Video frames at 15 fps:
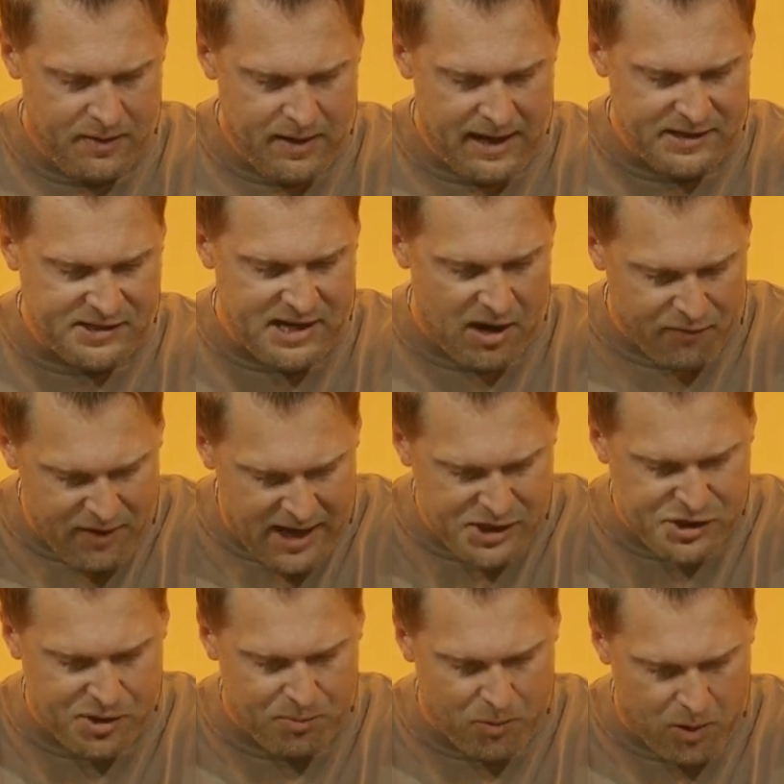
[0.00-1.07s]
And
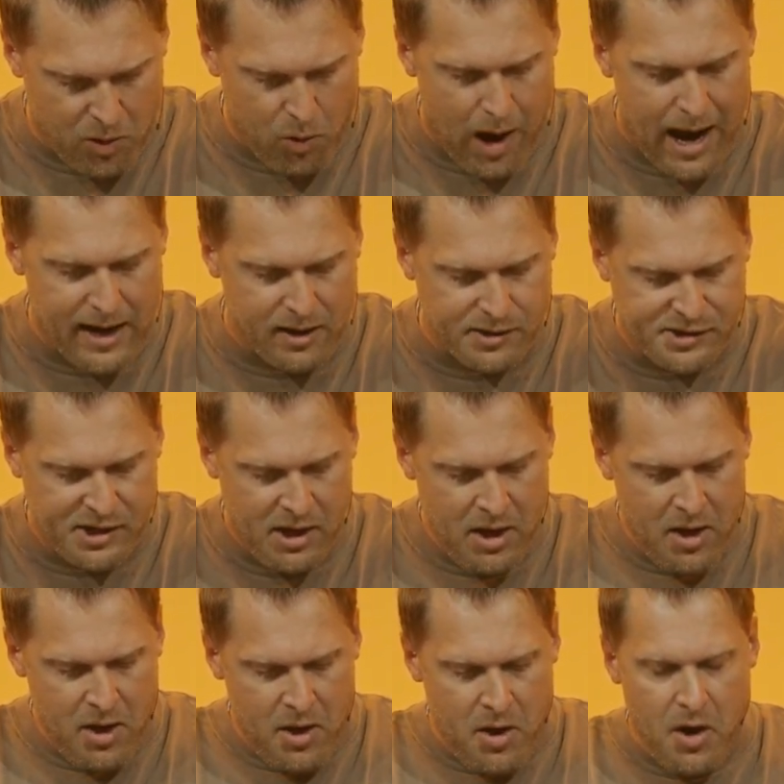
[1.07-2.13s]
salvation requires
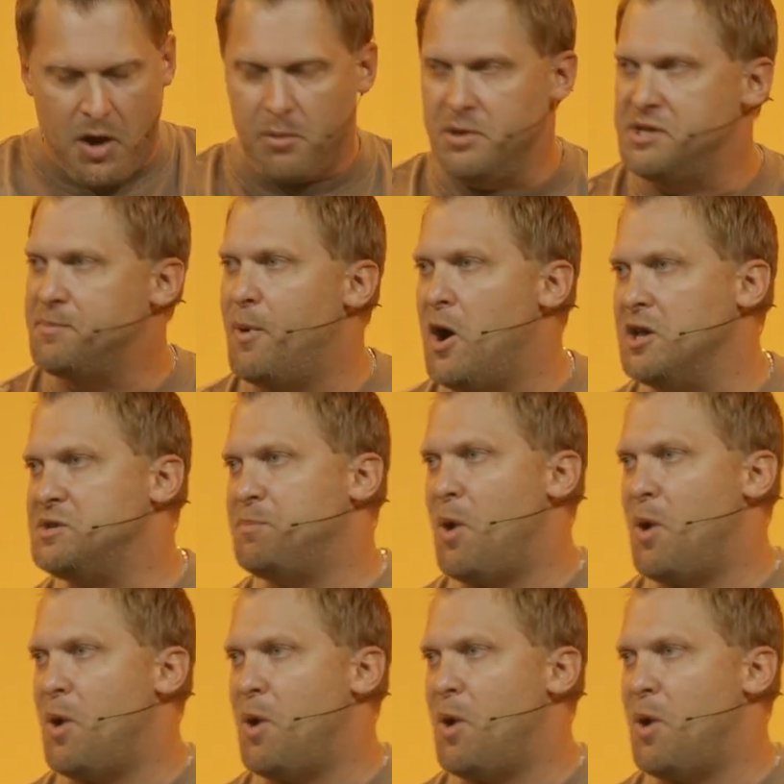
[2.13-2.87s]
a response.